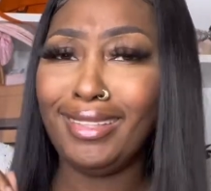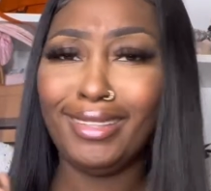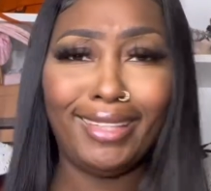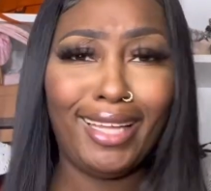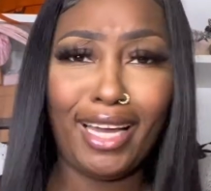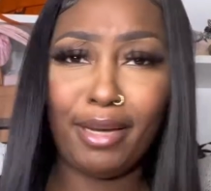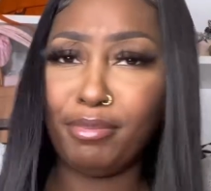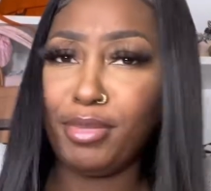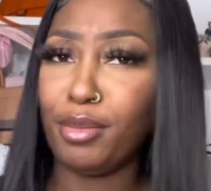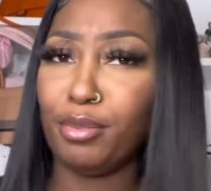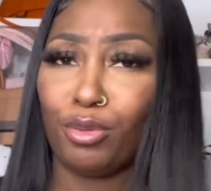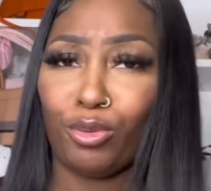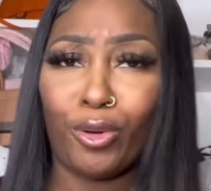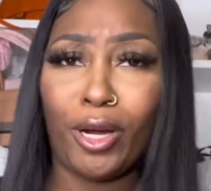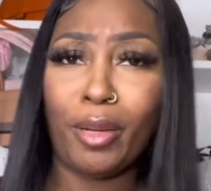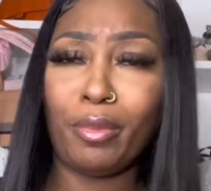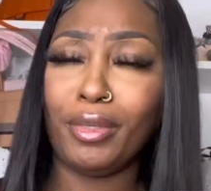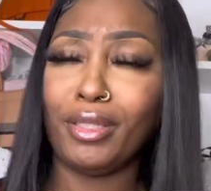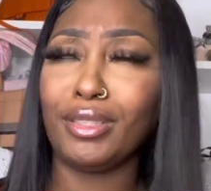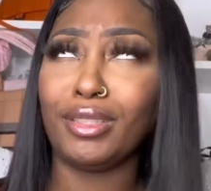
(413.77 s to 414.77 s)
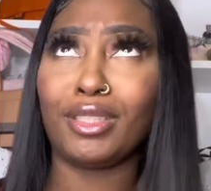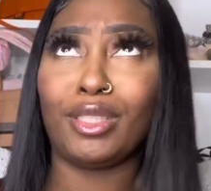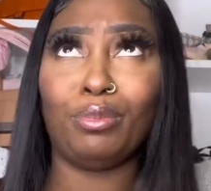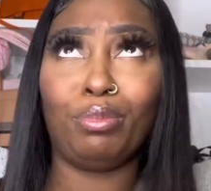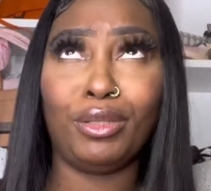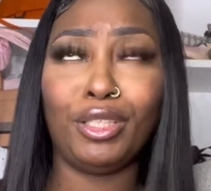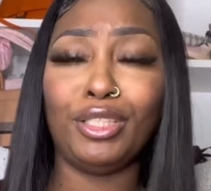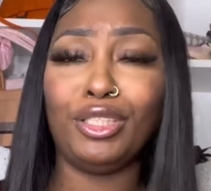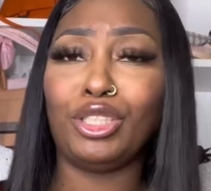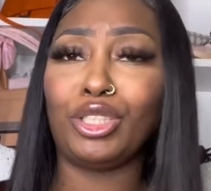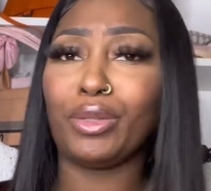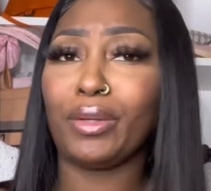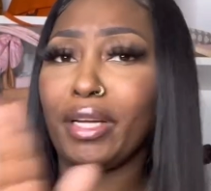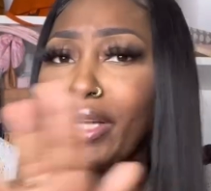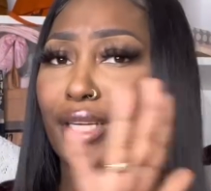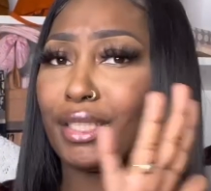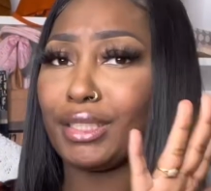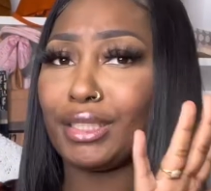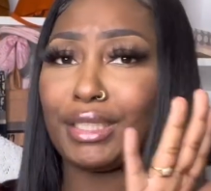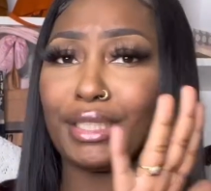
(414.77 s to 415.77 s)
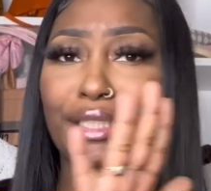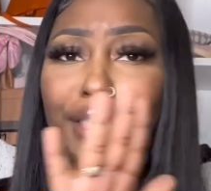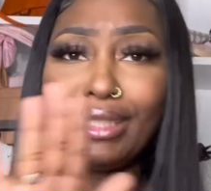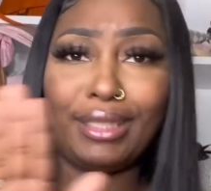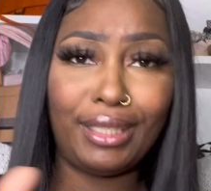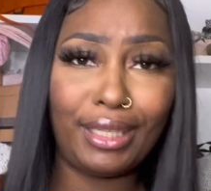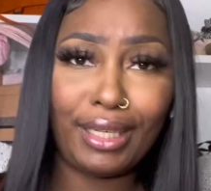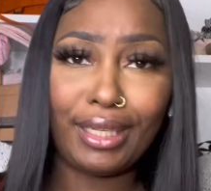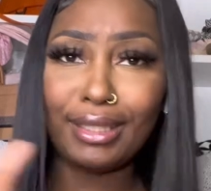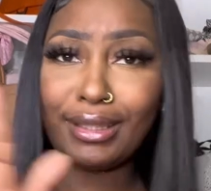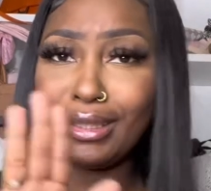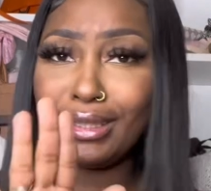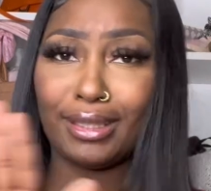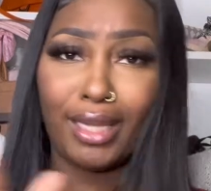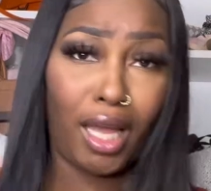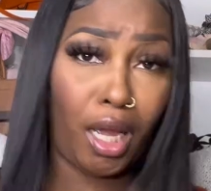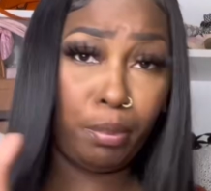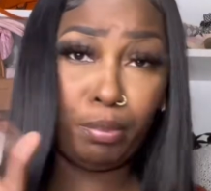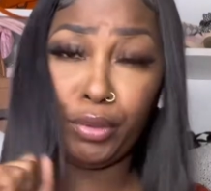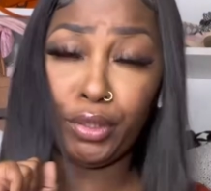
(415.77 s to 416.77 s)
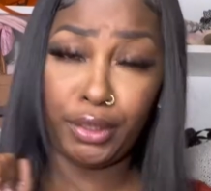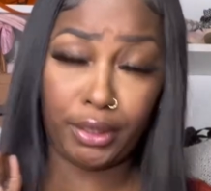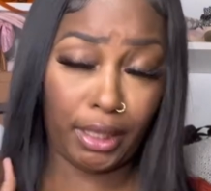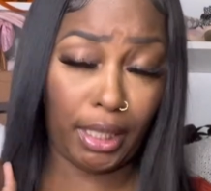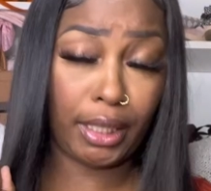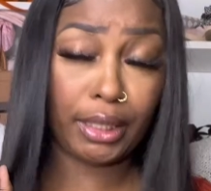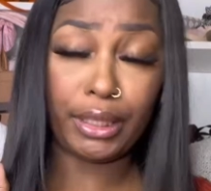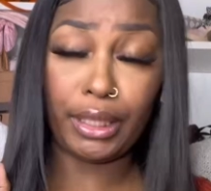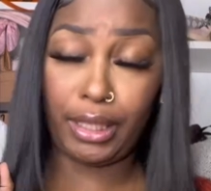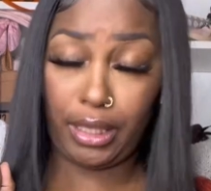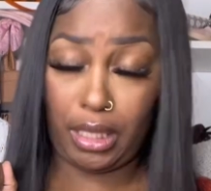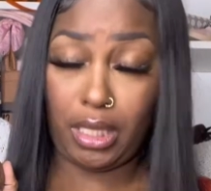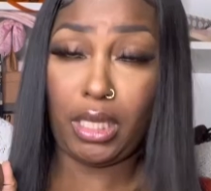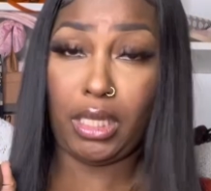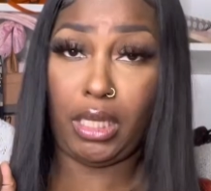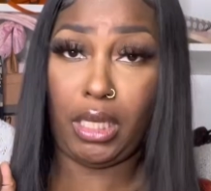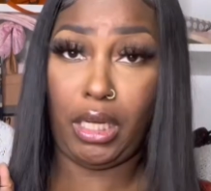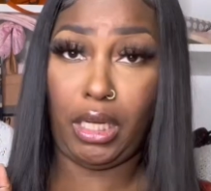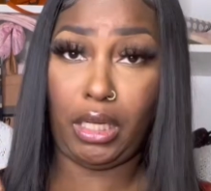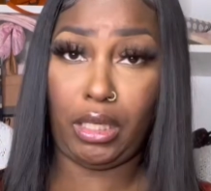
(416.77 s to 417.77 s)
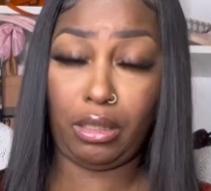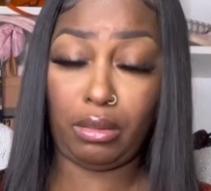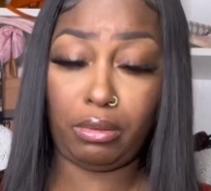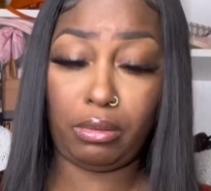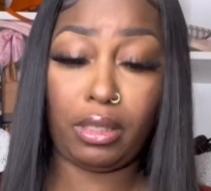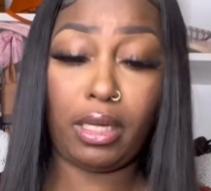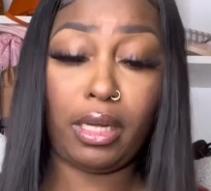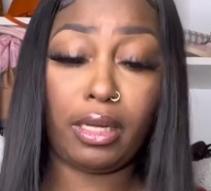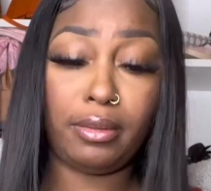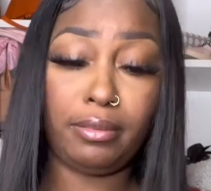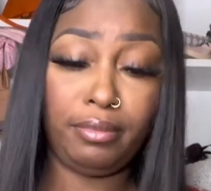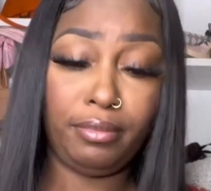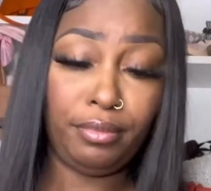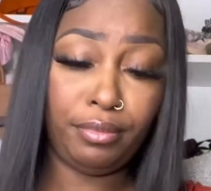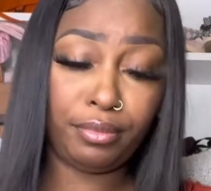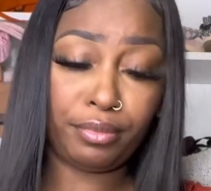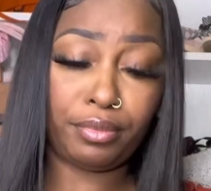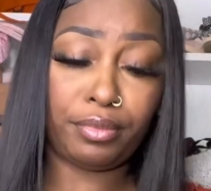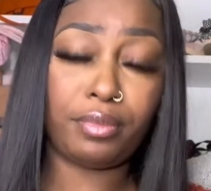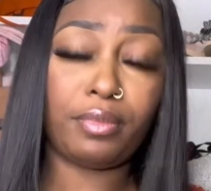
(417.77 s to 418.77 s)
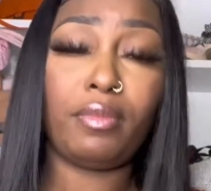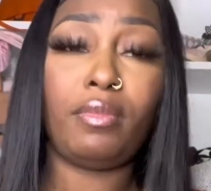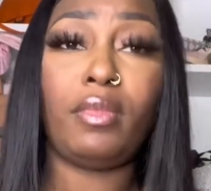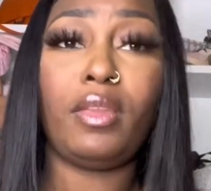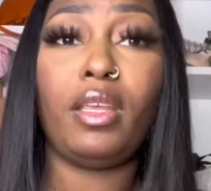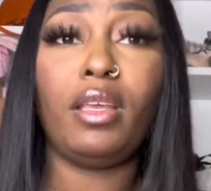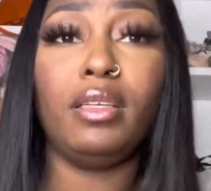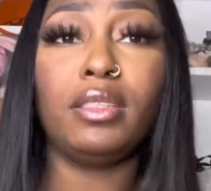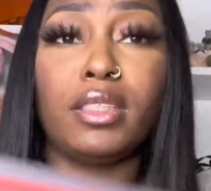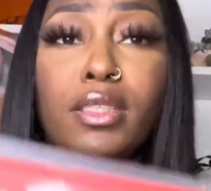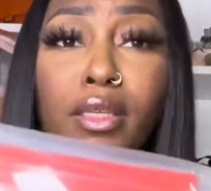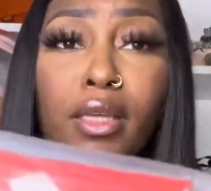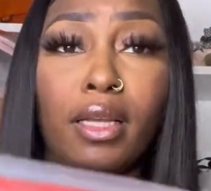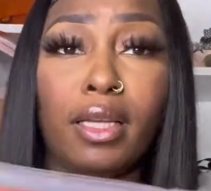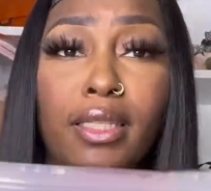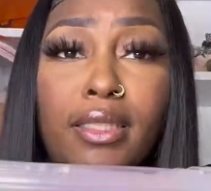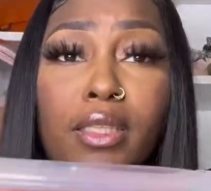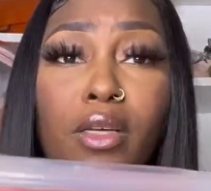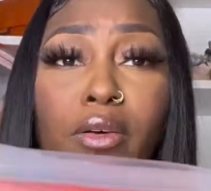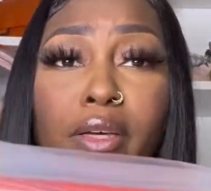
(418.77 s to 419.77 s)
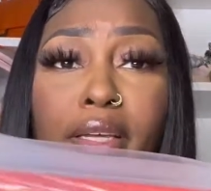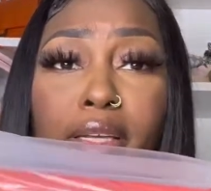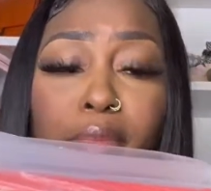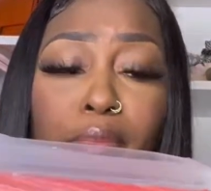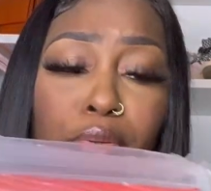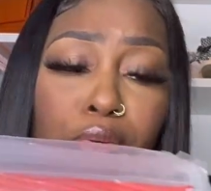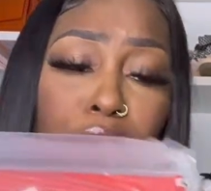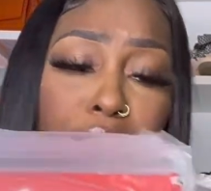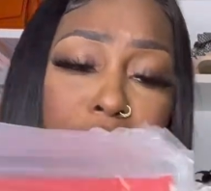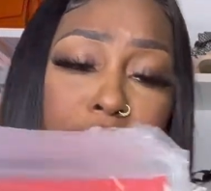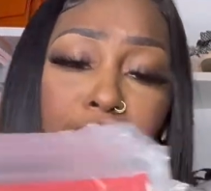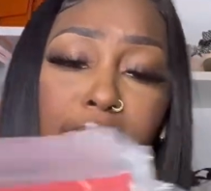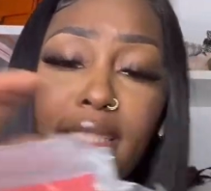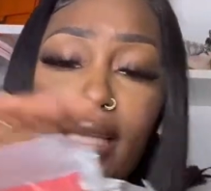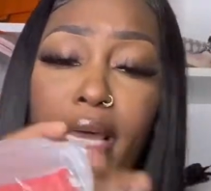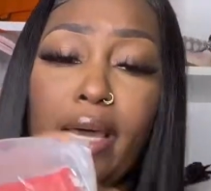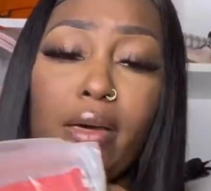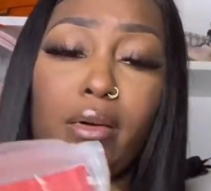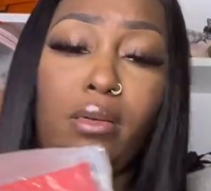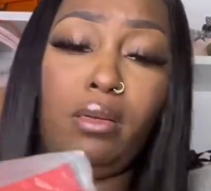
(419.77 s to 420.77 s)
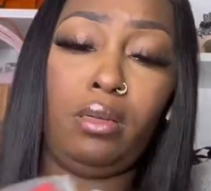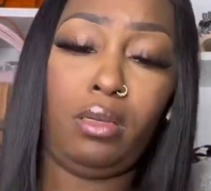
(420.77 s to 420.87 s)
That bubble wrap is complete trash. It does not protect anything, okay? So yeah, let's go ahead and pull these out.